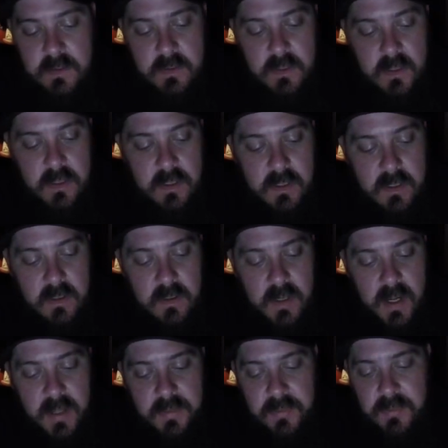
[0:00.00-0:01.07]

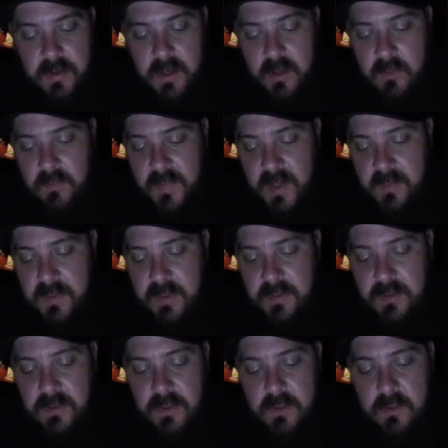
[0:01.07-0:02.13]
I thought might be a
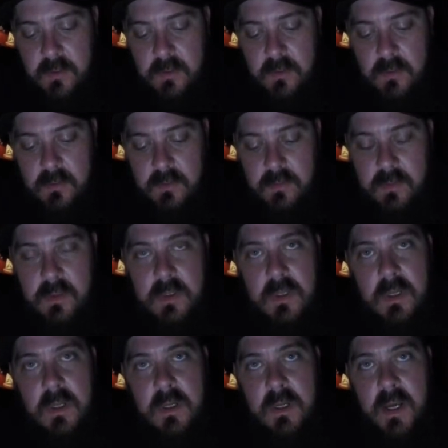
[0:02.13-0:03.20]
good little
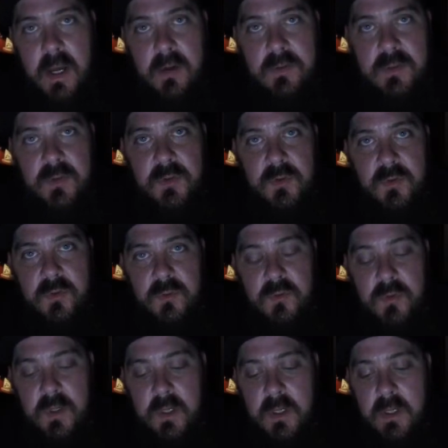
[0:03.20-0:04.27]

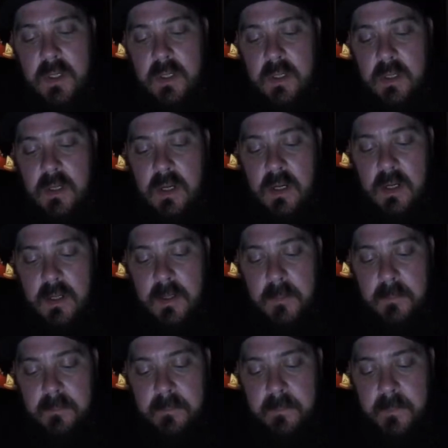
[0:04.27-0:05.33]
how-to
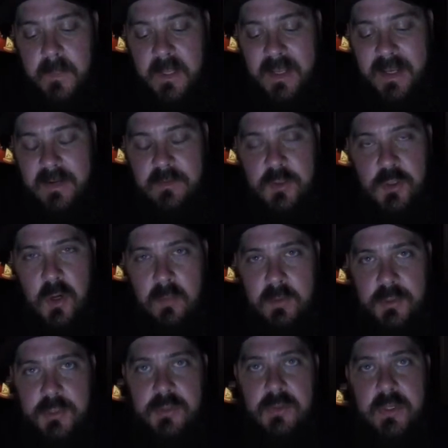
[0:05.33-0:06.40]
kind of
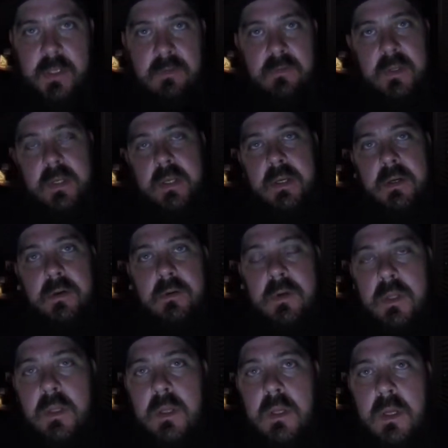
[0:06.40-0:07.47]
troubleshooting video.
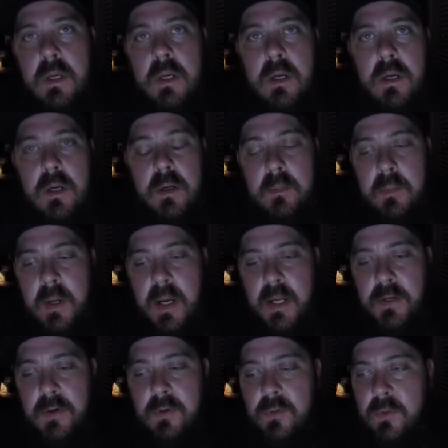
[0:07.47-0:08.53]
I
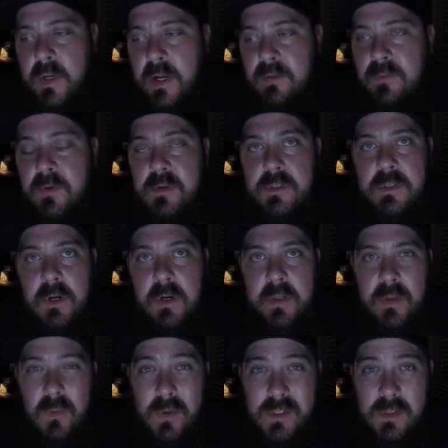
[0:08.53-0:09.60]
know when I first started
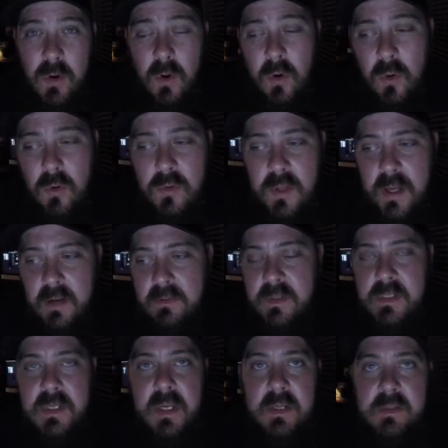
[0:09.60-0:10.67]
there wasn't a whole lot of
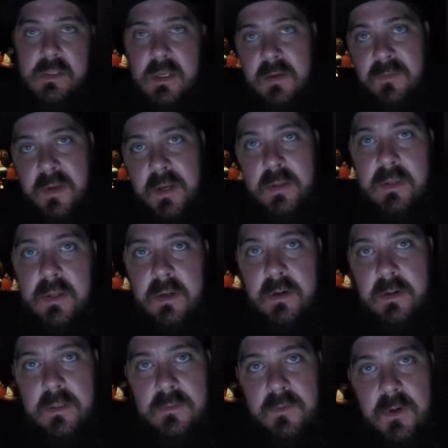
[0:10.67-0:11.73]
this kind of stuff out
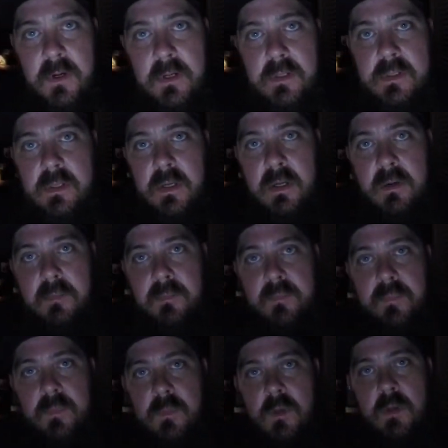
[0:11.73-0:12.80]
there as far as
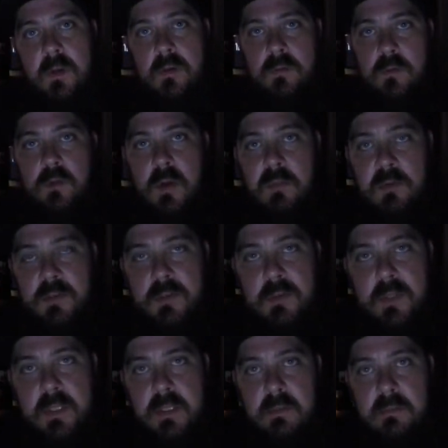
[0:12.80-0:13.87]

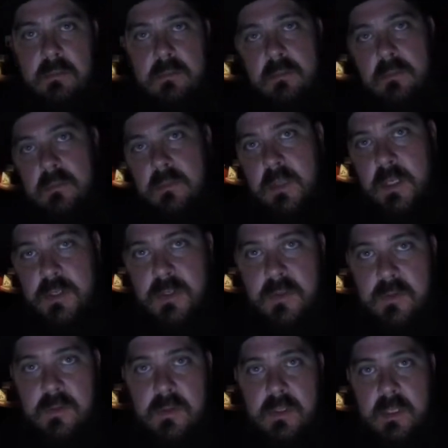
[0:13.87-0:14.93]
troubleshooting
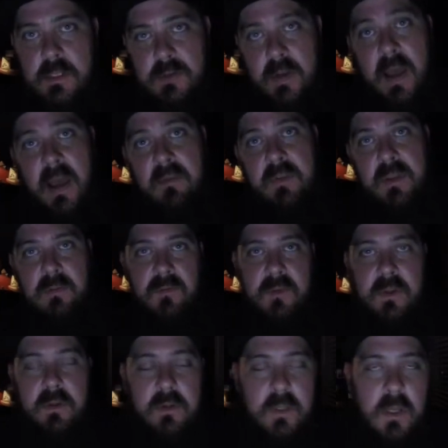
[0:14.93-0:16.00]
issues that you have in the
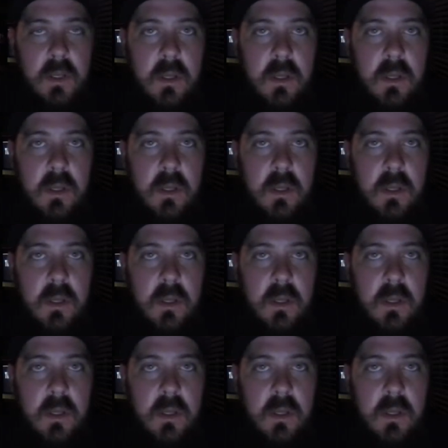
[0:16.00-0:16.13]
field.